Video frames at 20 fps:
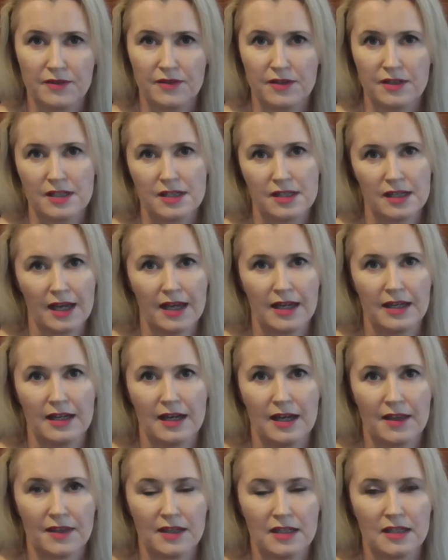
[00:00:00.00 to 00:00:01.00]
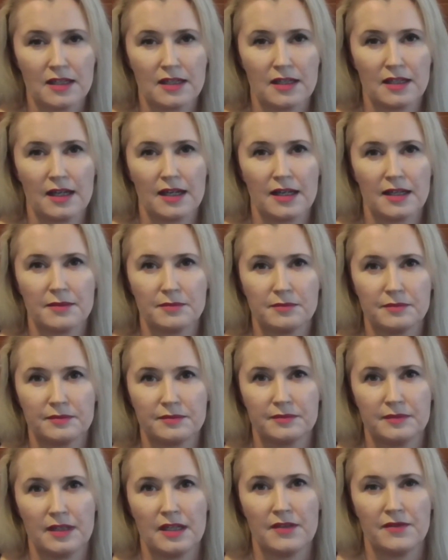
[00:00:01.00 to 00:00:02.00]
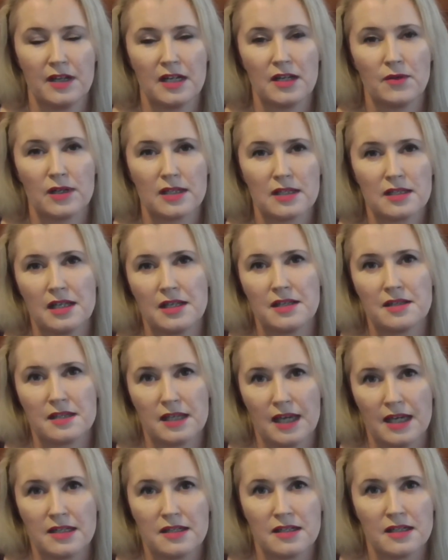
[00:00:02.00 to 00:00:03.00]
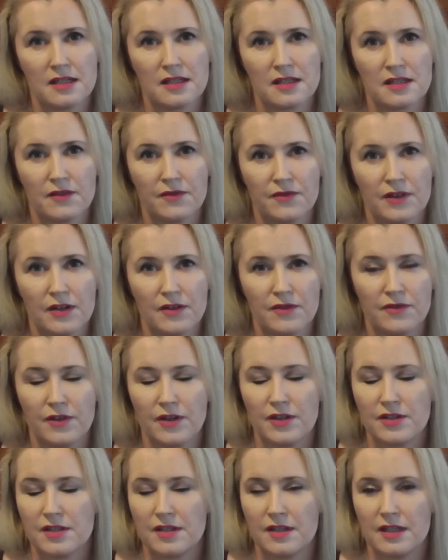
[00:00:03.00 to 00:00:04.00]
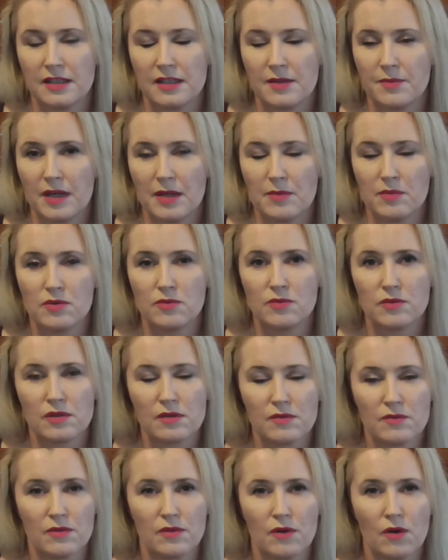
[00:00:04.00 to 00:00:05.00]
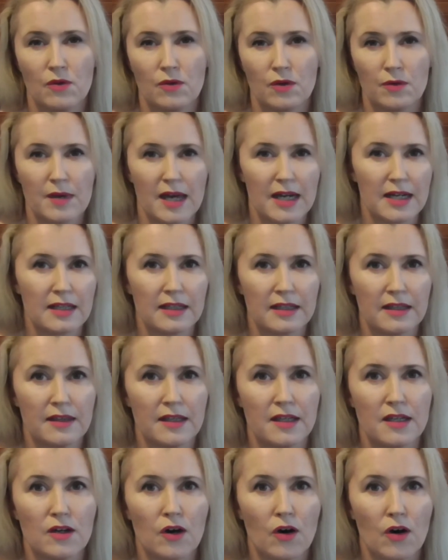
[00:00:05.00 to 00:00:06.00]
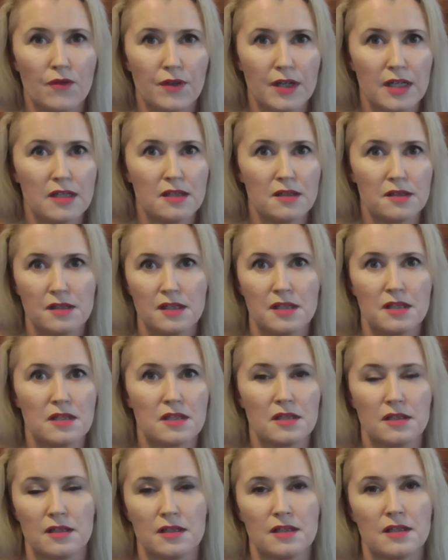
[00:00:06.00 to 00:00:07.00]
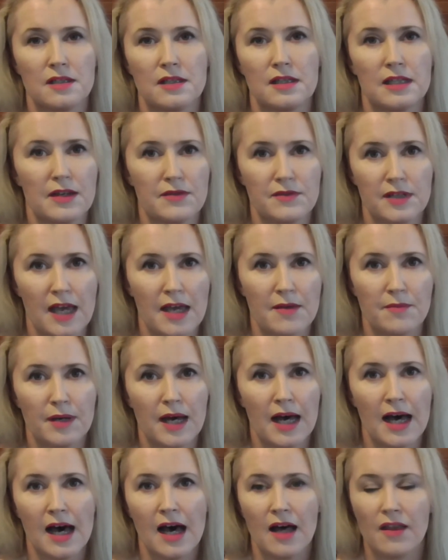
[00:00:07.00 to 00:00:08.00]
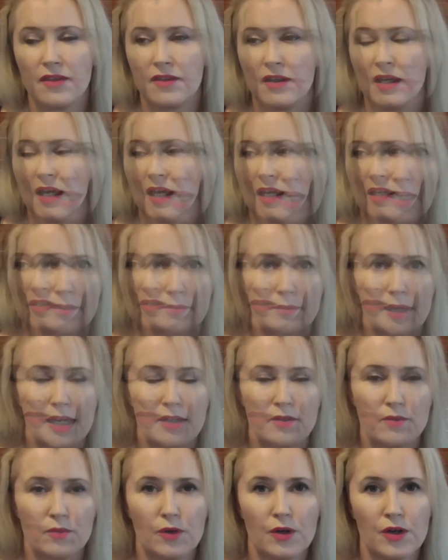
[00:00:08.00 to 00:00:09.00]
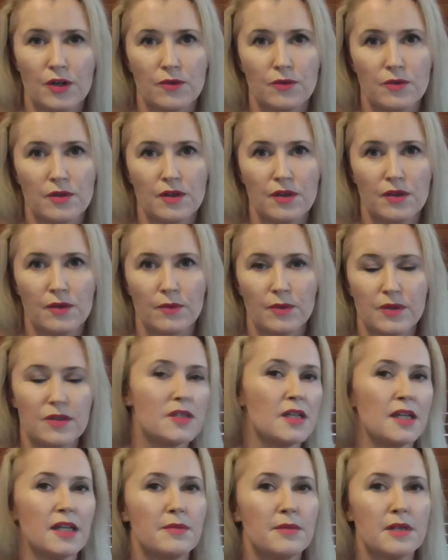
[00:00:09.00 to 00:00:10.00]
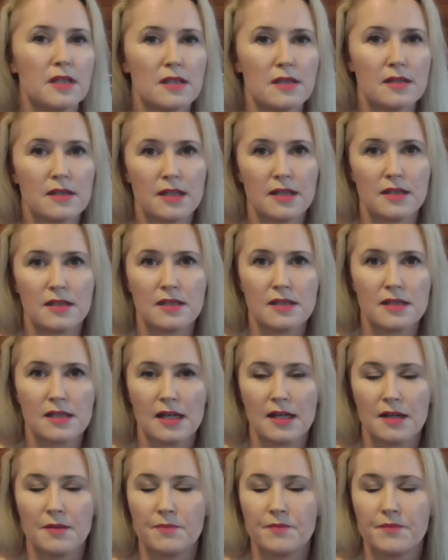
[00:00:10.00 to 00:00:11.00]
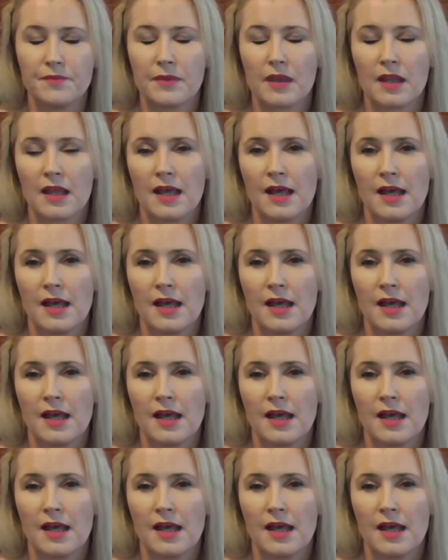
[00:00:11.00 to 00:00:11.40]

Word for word: You'd say, I think, um, if anyone says Satanist, the very first thing that people would automatically think of is sinister left hand path um, and work with, with demons and, um,